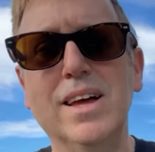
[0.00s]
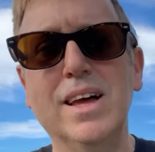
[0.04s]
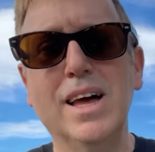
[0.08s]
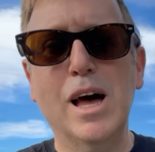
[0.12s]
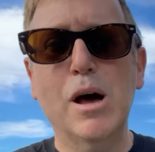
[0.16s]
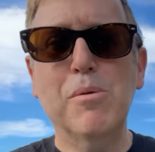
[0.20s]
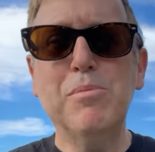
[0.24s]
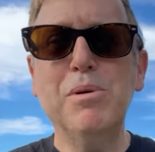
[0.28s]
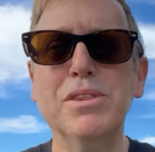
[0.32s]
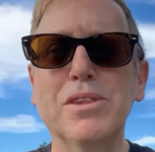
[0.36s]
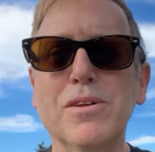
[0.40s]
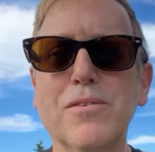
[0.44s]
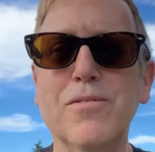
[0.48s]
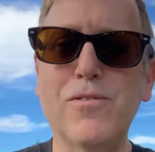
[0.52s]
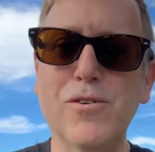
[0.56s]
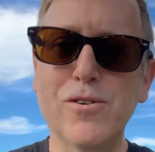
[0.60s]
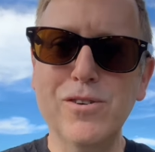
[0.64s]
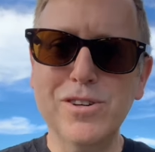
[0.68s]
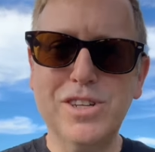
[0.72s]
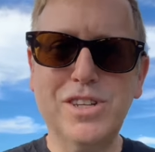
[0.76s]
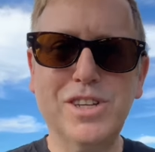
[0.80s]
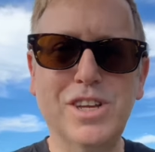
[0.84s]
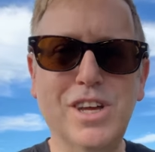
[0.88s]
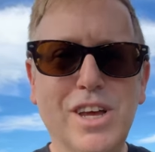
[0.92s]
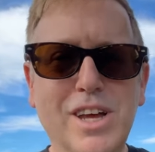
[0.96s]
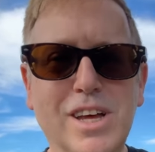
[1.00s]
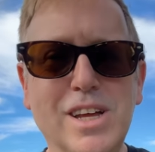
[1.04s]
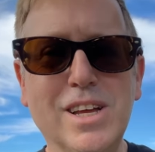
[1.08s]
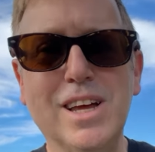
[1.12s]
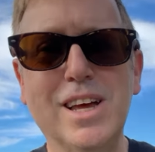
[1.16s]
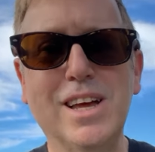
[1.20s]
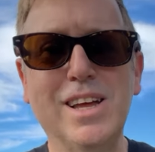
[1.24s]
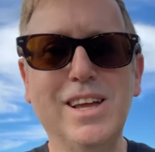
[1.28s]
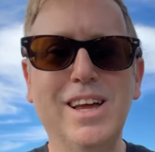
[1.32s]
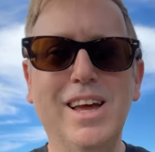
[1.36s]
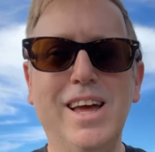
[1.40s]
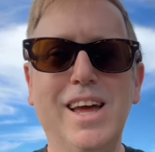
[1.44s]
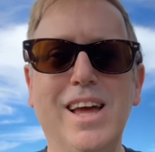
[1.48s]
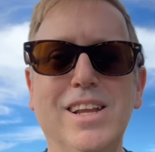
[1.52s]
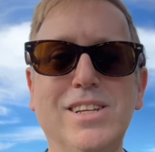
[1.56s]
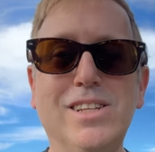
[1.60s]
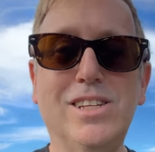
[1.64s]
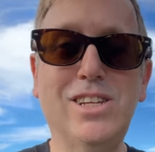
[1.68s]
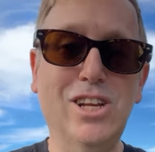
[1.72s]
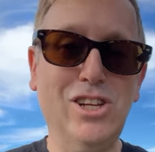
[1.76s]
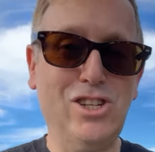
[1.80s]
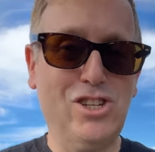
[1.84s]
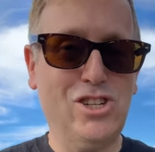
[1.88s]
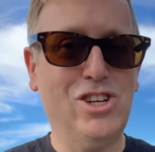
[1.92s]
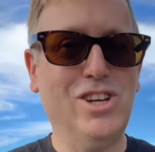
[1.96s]
How about the first
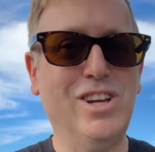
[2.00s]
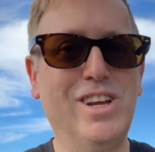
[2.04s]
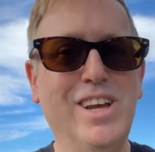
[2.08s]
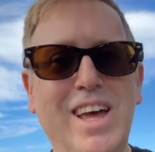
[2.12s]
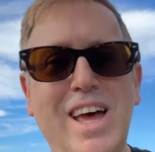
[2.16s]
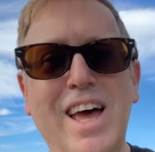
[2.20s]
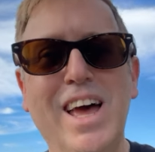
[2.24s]
ditch